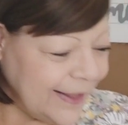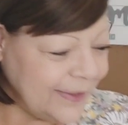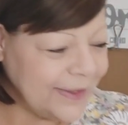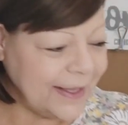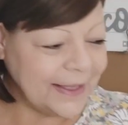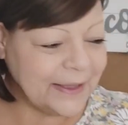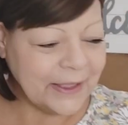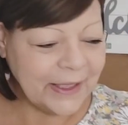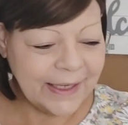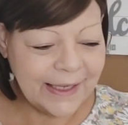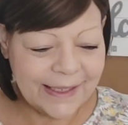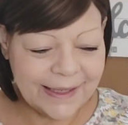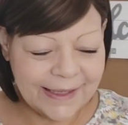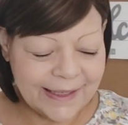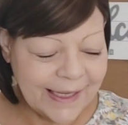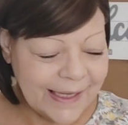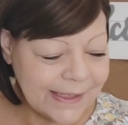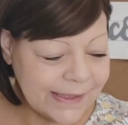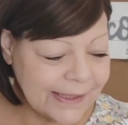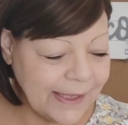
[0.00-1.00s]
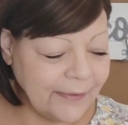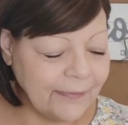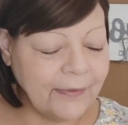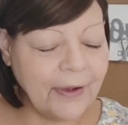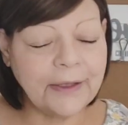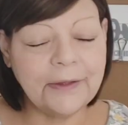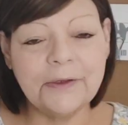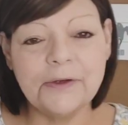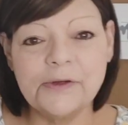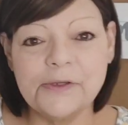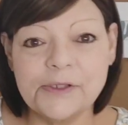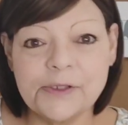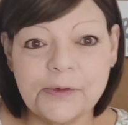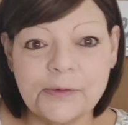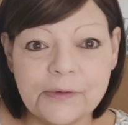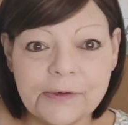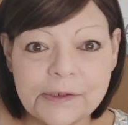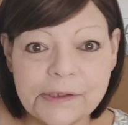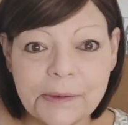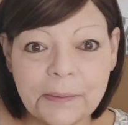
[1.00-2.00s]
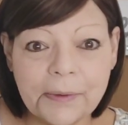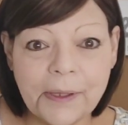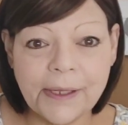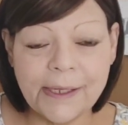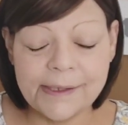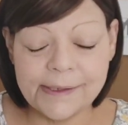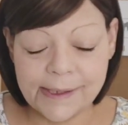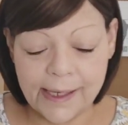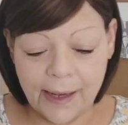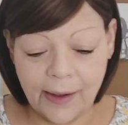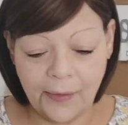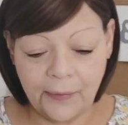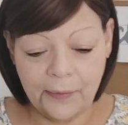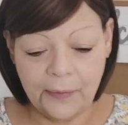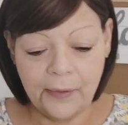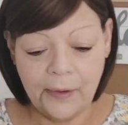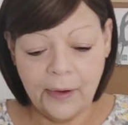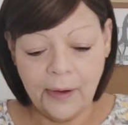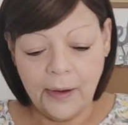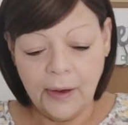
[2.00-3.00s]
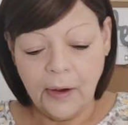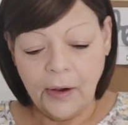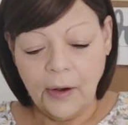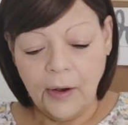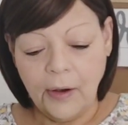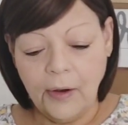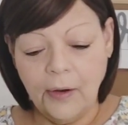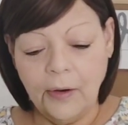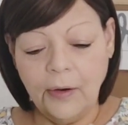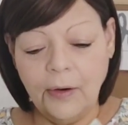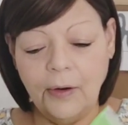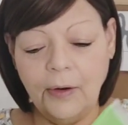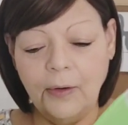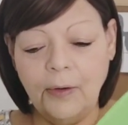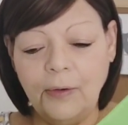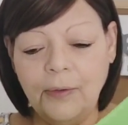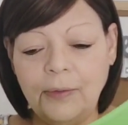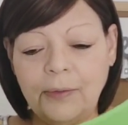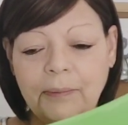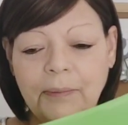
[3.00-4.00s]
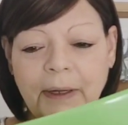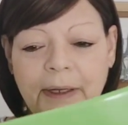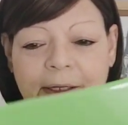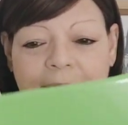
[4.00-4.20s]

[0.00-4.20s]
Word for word: then look at this. They've got their school supplies out. Oh my